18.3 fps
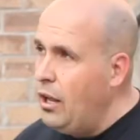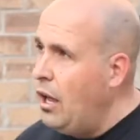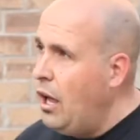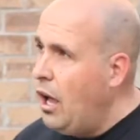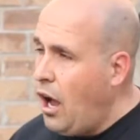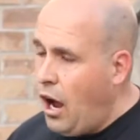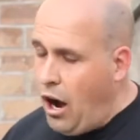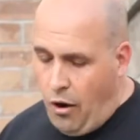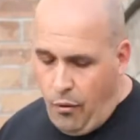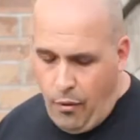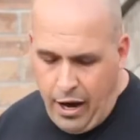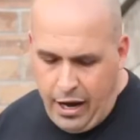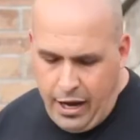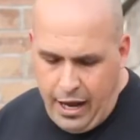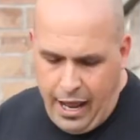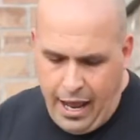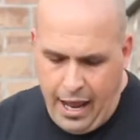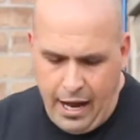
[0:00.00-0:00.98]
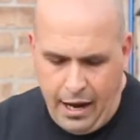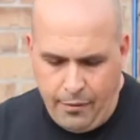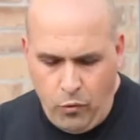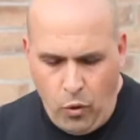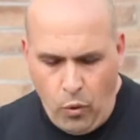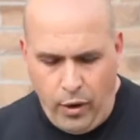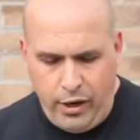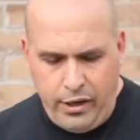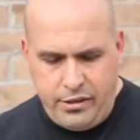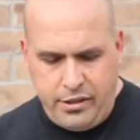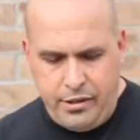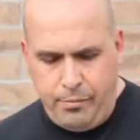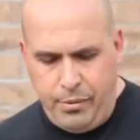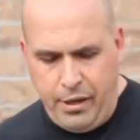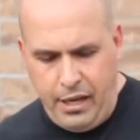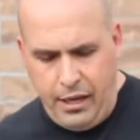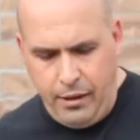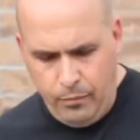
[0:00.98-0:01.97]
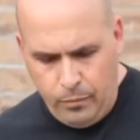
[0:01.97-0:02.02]
all right? And I'm going to
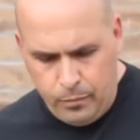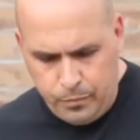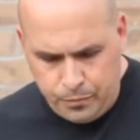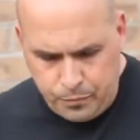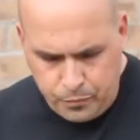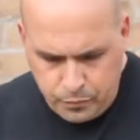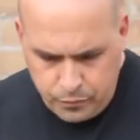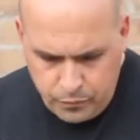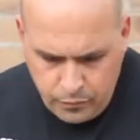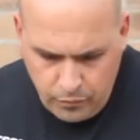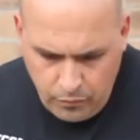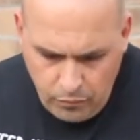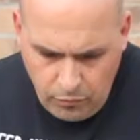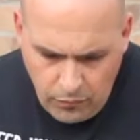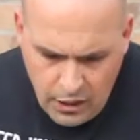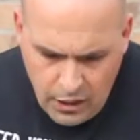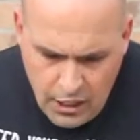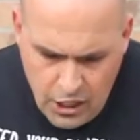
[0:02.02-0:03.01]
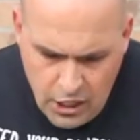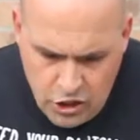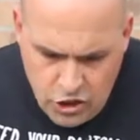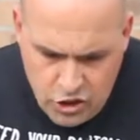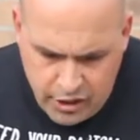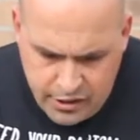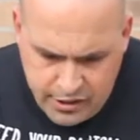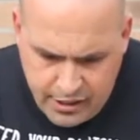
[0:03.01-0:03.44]
be just